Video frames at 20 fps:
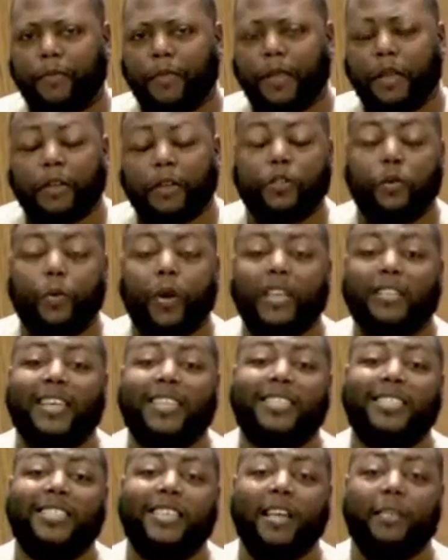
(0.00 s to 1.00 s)
So, as I
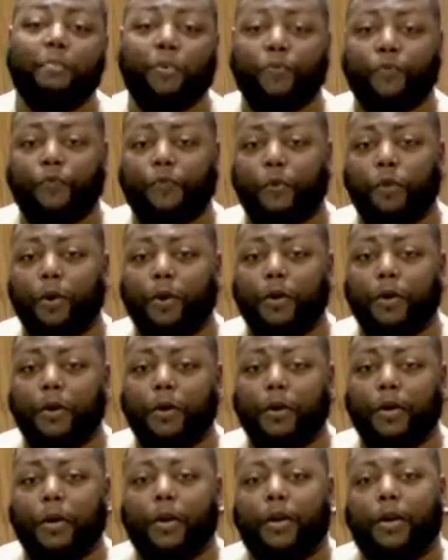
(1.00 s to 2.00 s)
said before,
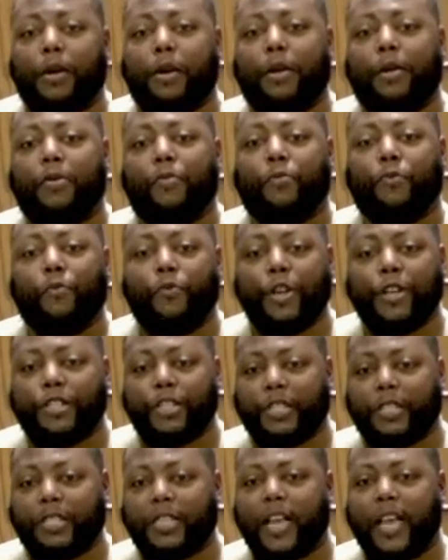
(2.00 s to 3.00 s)
we should
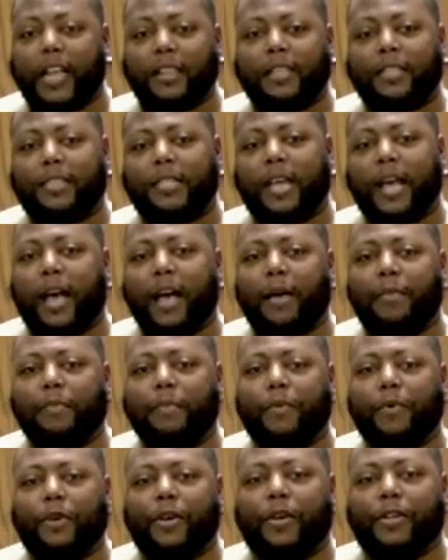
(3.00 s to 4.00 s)
take the time
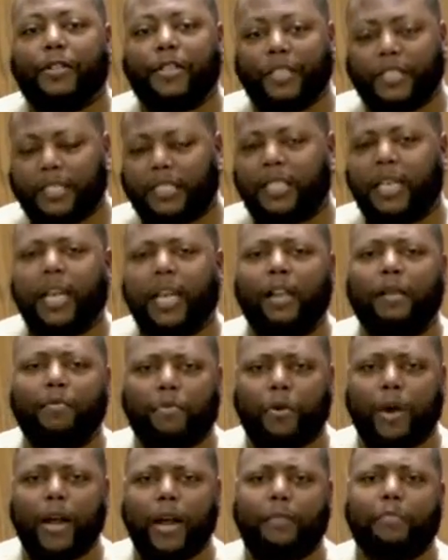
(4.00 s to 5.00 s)
to
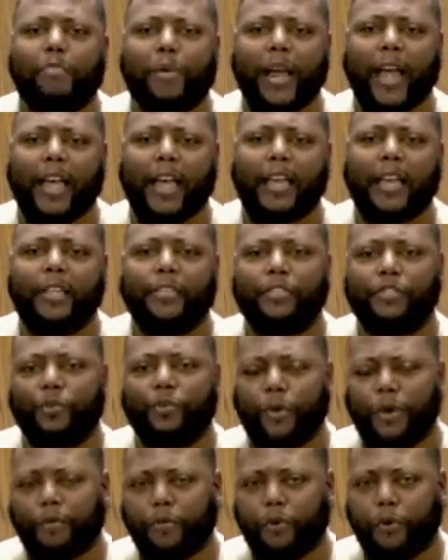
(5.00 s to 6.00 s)
celebrate black history
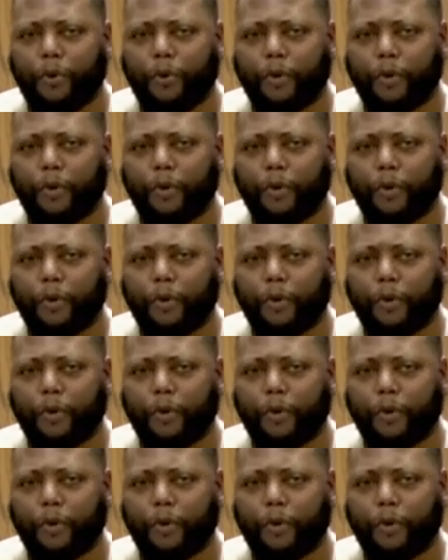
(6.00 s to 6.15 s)
more.